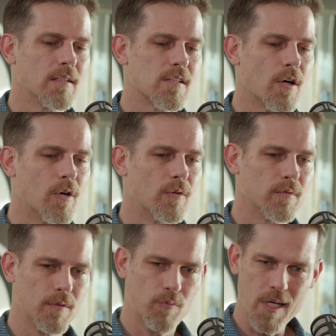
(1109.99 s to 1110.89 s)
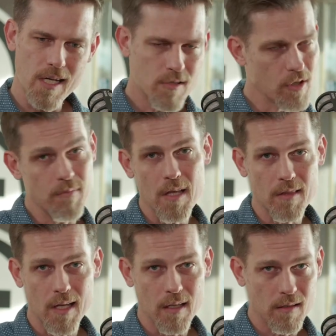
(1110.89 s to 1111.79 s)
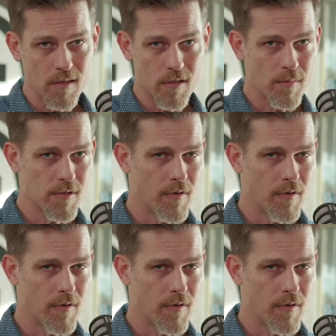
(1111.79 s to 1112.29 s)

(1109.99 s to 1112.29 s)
So we need to admit that in terms